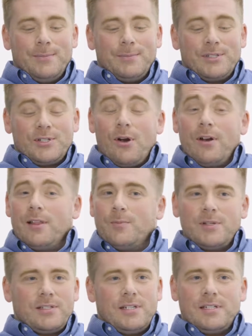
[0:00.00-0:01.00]
Starting the
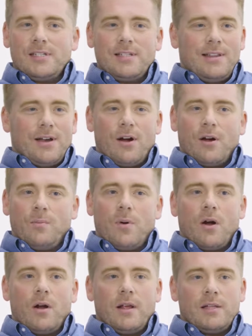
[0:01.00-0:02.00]
business isn't the hard
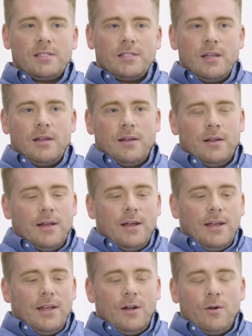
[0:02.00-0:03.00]
part. It's
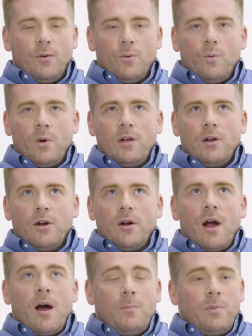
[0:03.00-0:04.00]
when you're
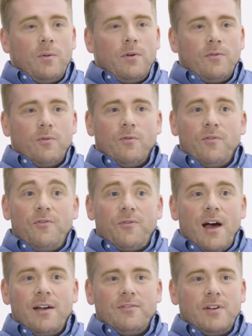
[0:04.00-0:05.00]
up
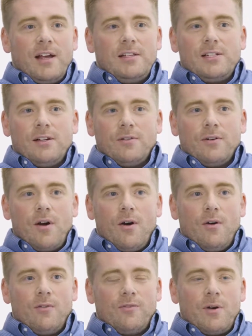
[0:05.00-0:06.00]
5 nights in a
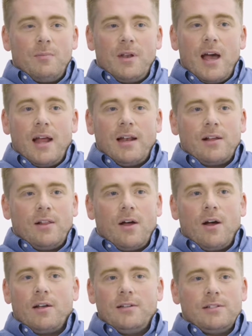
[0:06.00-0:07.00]
row from 9
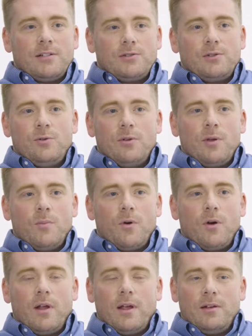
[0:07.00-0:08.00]
o'clock until 2 in the
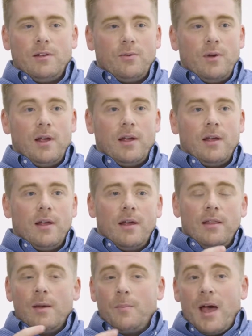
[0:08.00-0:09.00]
morning doing
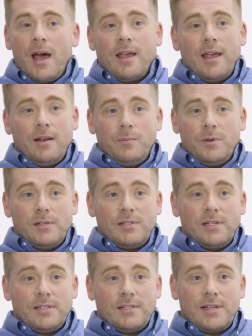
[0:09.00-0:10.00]
the back end
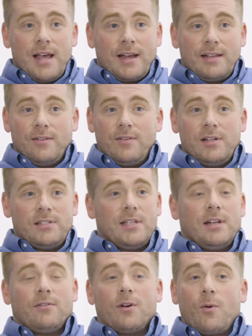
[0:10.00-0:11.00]
business activities
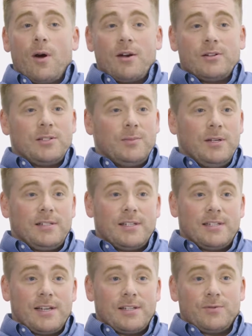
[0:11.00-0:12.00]
that it requires to be
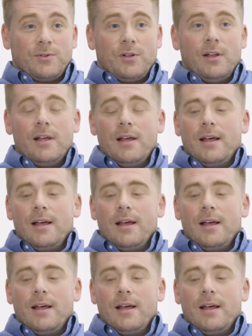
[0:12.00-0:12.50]
successful.